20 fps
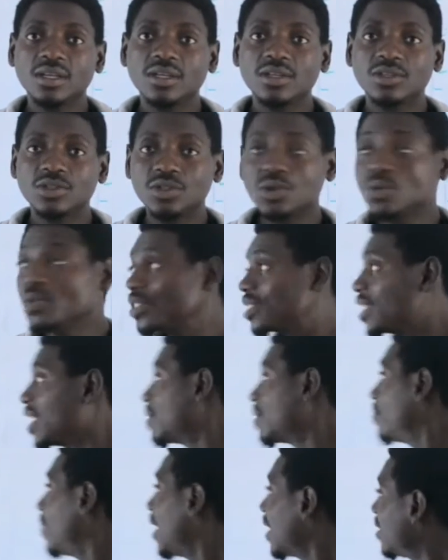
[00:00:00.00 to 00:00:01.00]
So we said
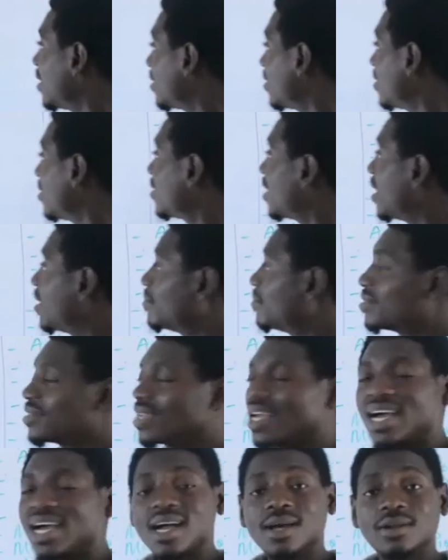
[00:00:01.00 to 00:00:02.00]
marketing terms
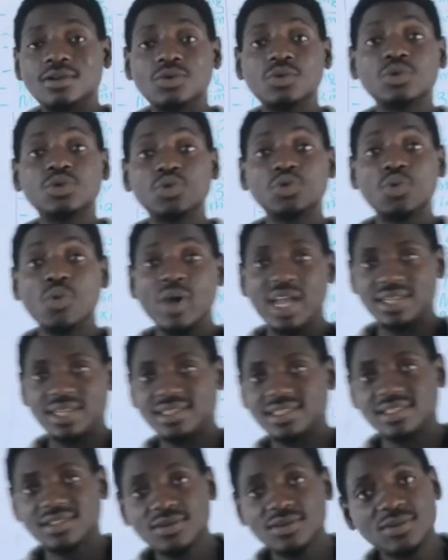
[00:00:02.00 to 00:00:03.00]
are those
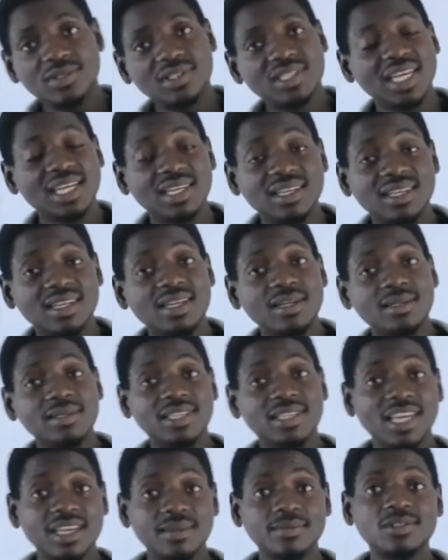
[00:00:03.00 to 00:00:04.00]
words, those technical
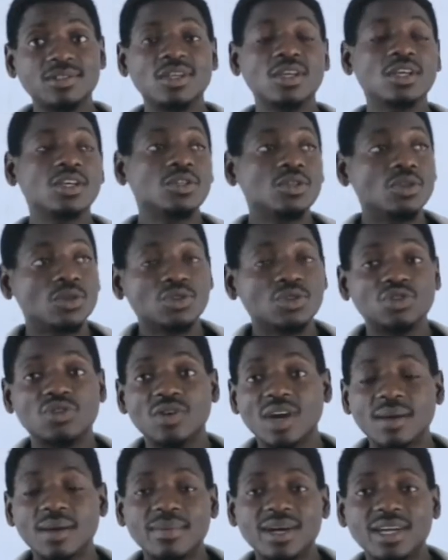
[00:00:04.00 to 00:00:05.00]
terms, those
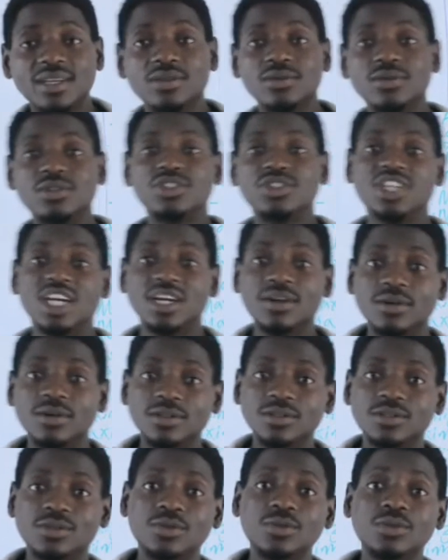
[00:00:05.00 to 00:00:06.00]
grammar, those
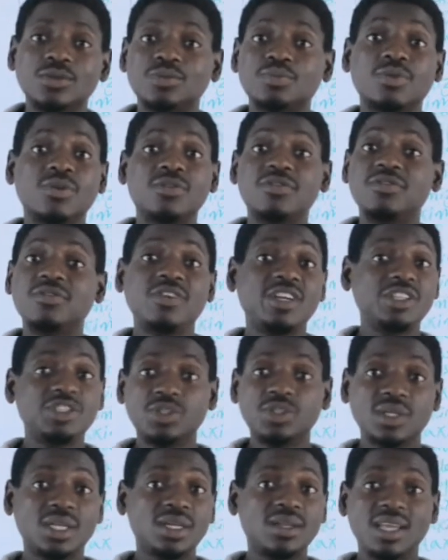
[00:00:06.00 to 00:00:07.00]
jargons, those
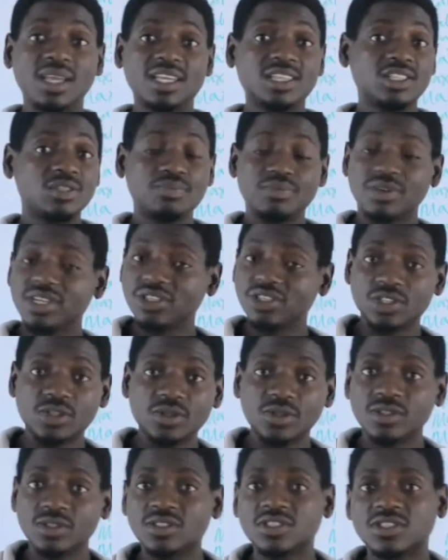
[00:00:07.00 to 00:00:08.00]
professional
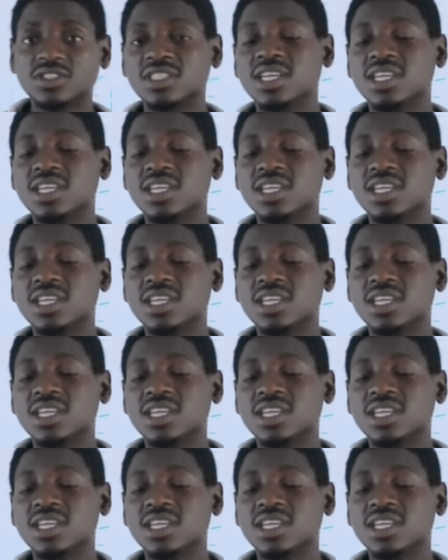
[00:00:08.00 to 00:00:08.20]
expressions